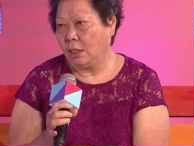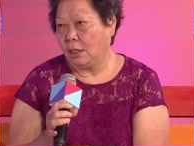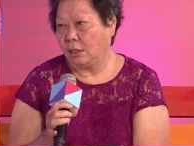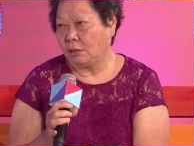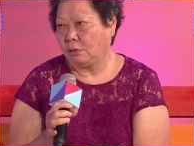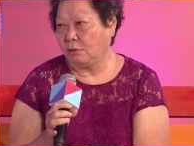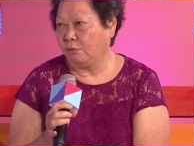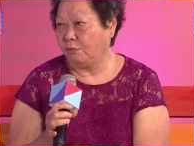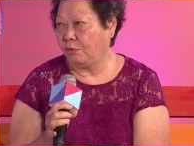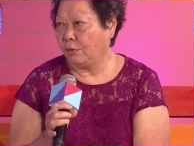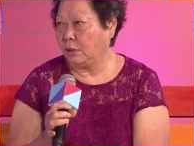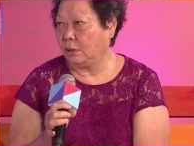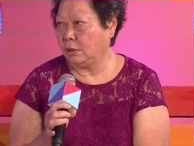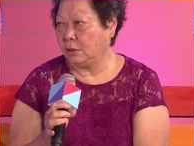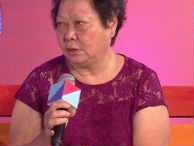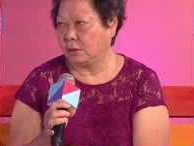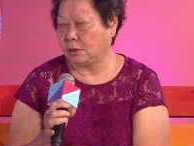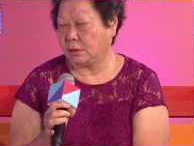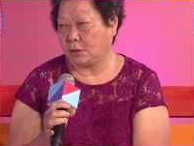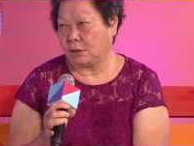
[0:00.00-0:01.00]
Tung Fong
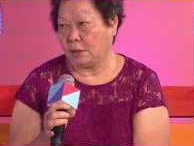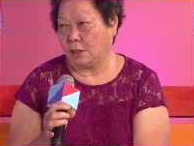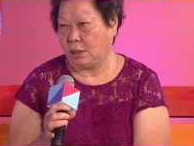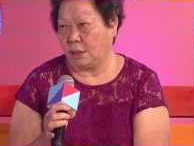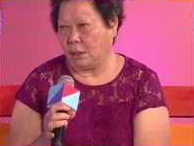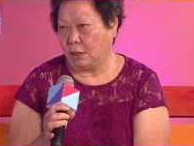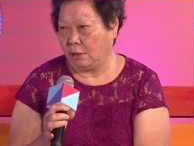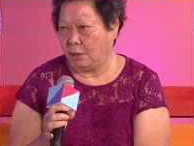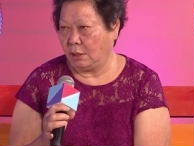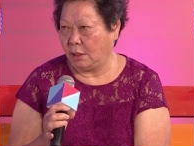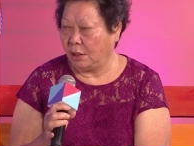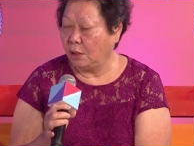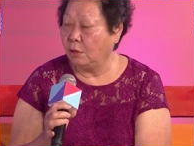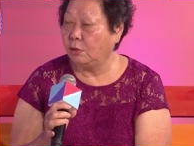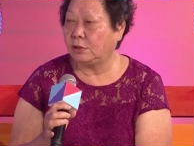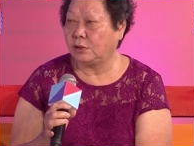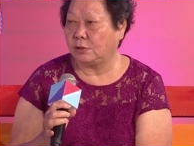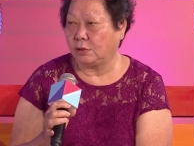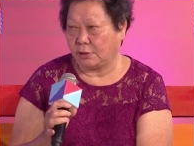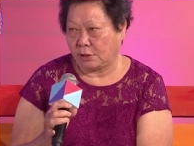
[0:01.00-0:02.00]
is a
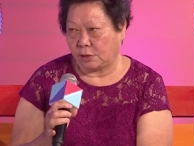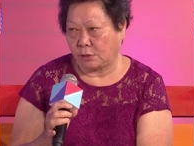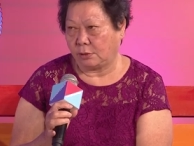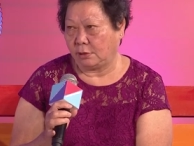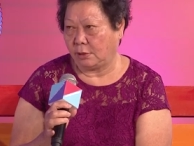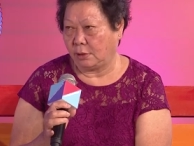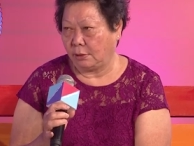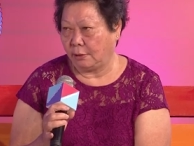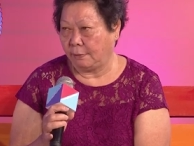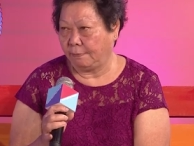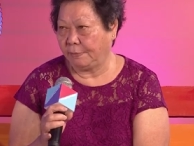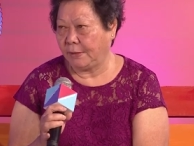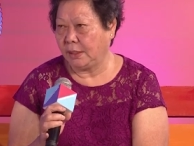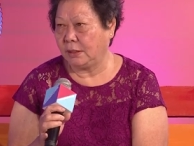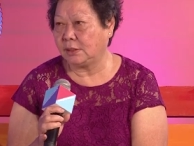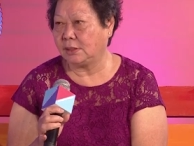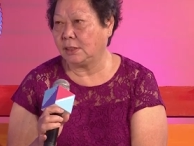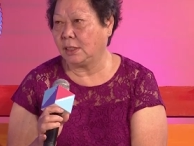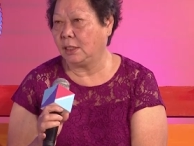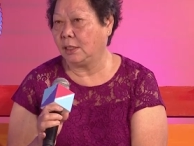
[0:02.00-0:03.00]
huge restaurant.
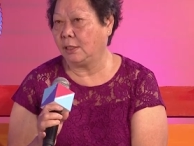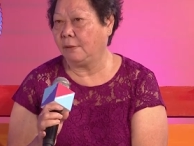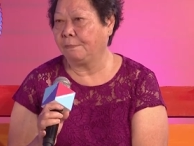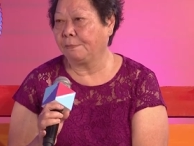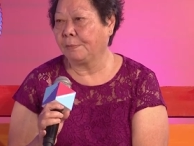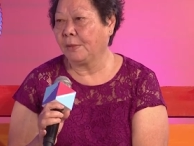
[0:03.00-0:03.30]
It's a,